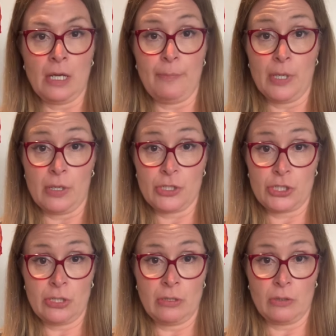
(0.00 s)

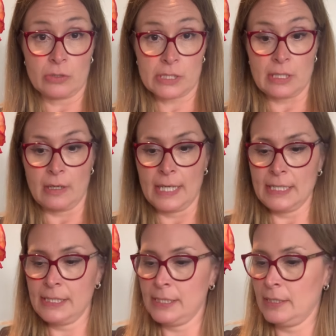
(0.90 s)
birch log
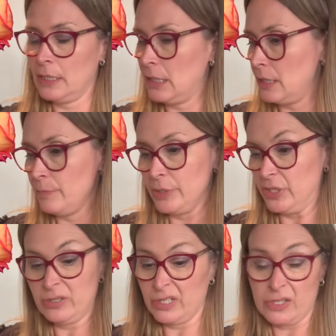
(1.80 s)
slice, but you
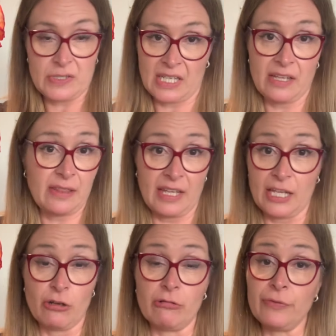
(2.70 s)
can use
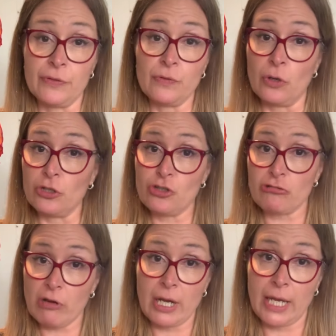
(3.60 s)
anything, or if you've got a
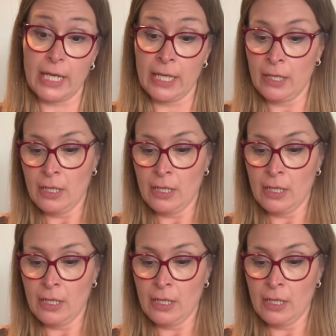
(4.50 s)
tray,